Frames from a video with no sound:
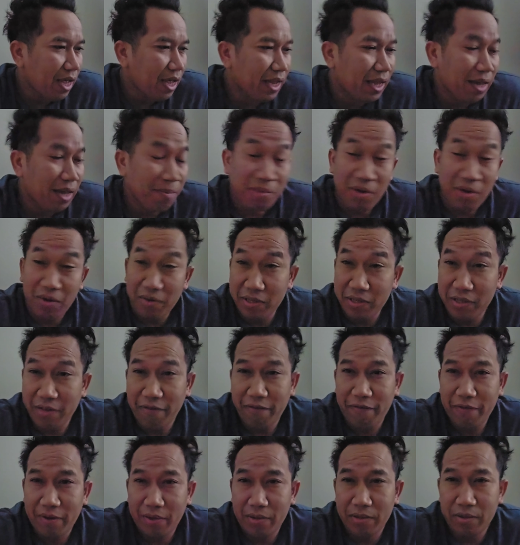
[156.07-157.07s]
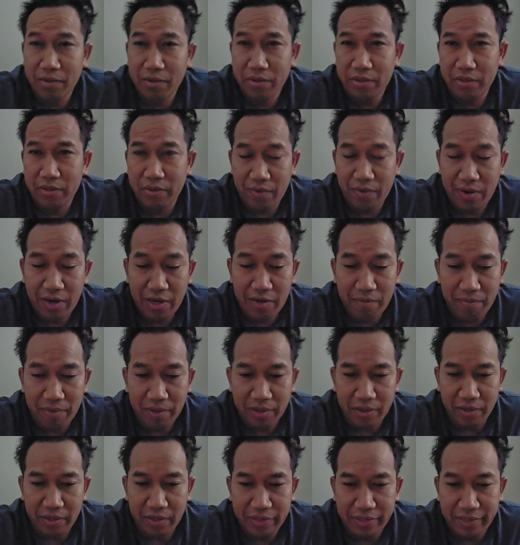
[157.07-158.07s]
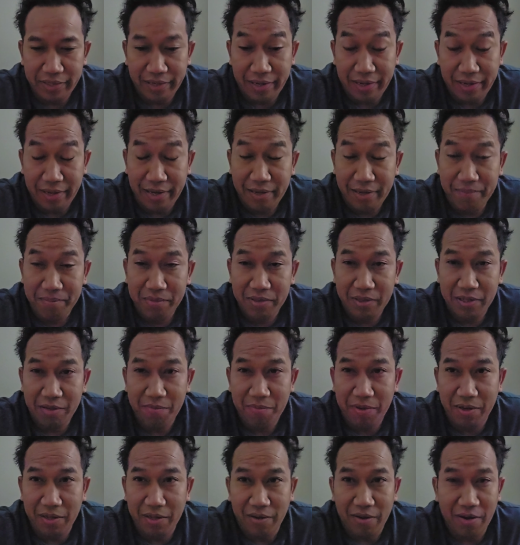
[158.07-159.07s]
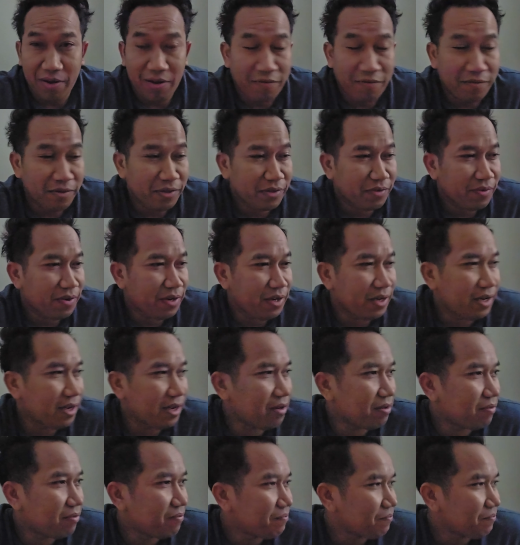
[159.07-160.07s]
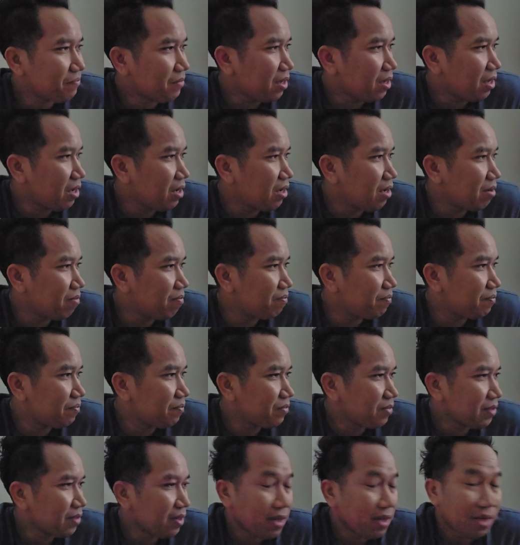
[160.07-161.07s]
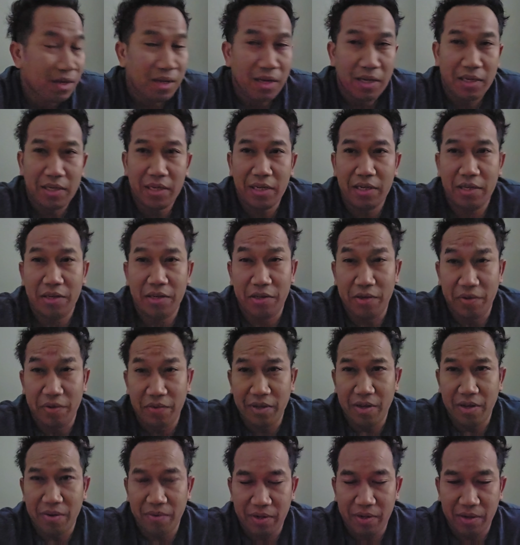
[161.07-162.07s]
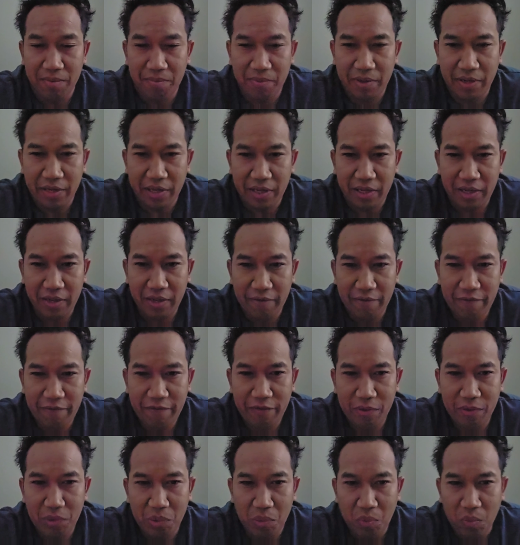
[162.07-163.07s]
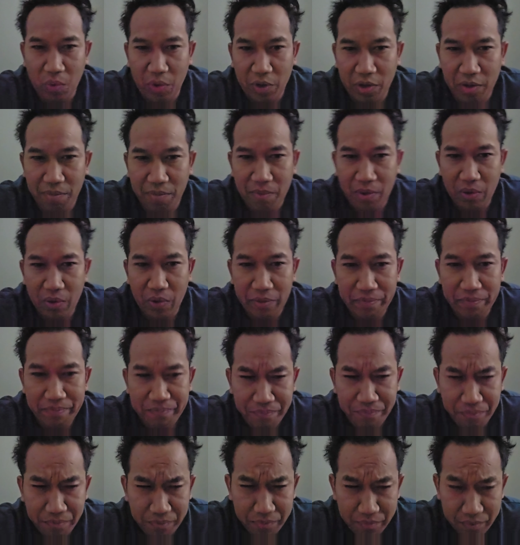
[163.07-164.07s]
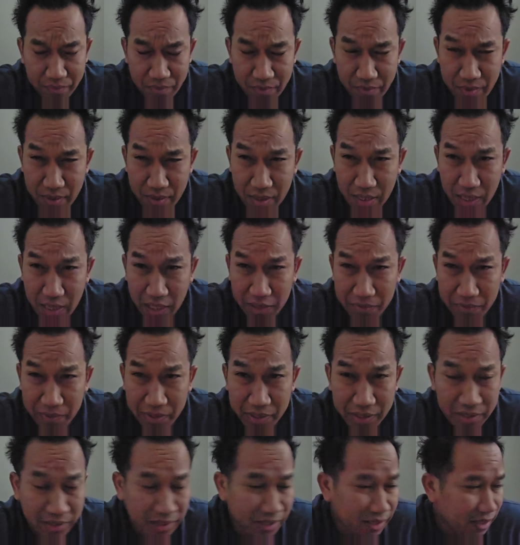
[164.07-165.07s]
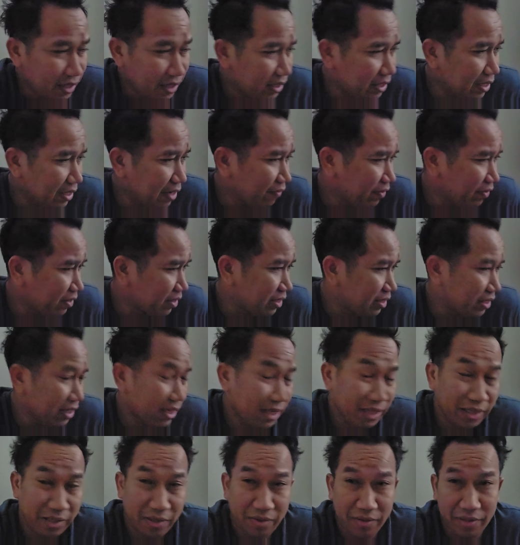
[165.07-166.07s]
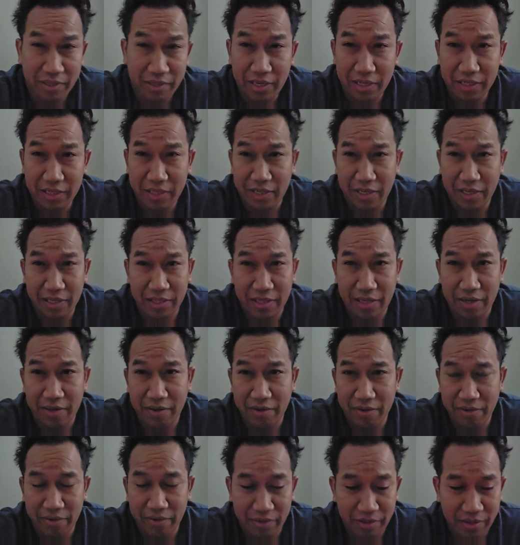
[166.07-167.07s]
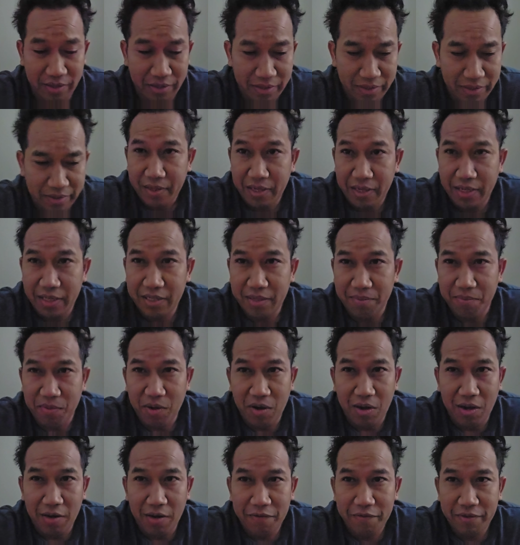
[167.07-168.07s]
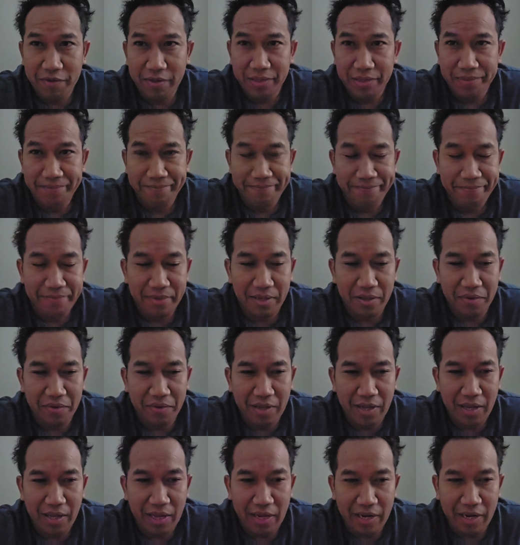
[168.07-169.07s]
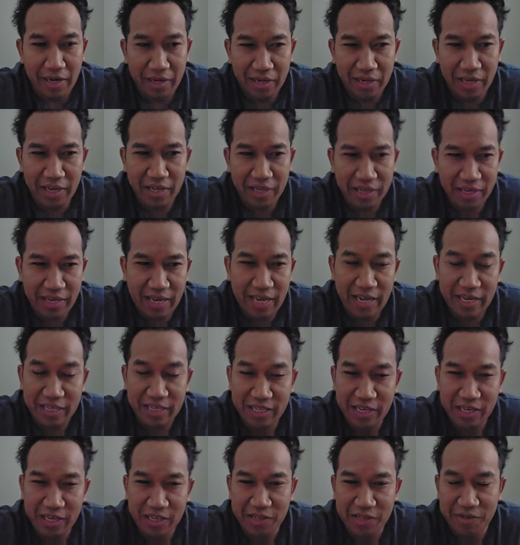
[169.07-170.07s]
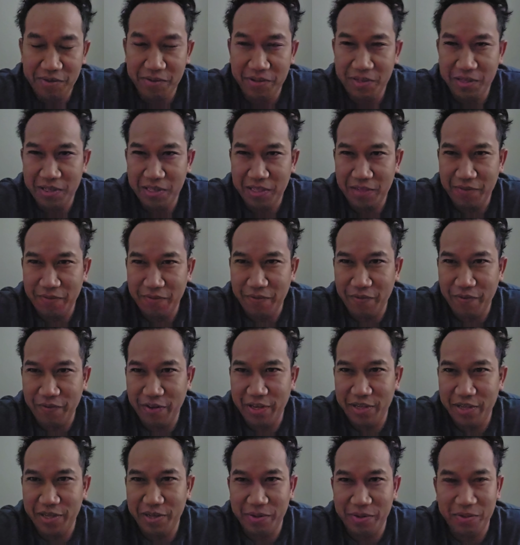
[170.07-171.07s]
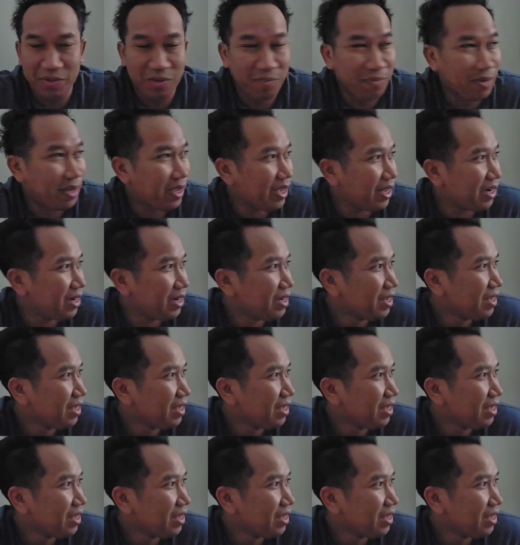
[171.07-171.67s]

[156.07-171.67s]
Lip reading: I'm calling the founder's grind because I'm sleeping in the office right now. I tend to do that when I'm like in full work mode. Anyways, it's 7:10, so it's actually not that early. Gonna hit some coffee and then get to doing these videos, man.